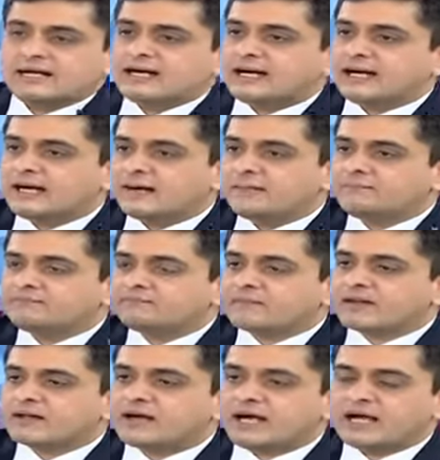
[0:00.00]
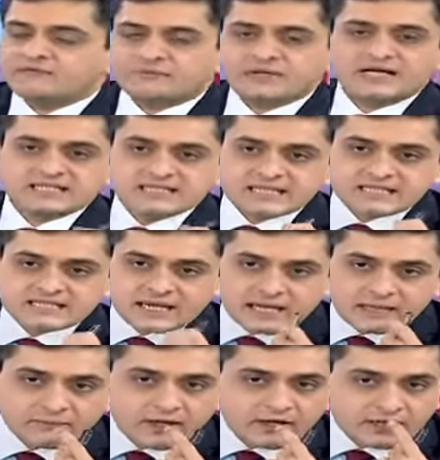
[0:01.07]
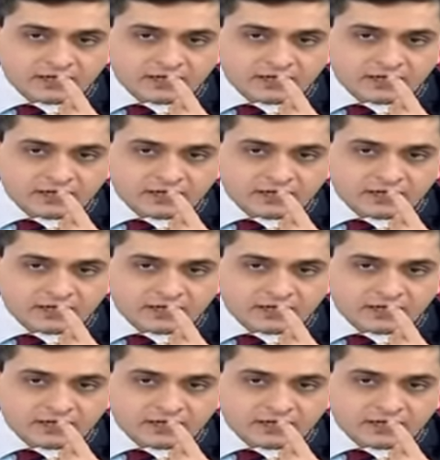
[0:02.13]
Um, I have Priya Sid standing by to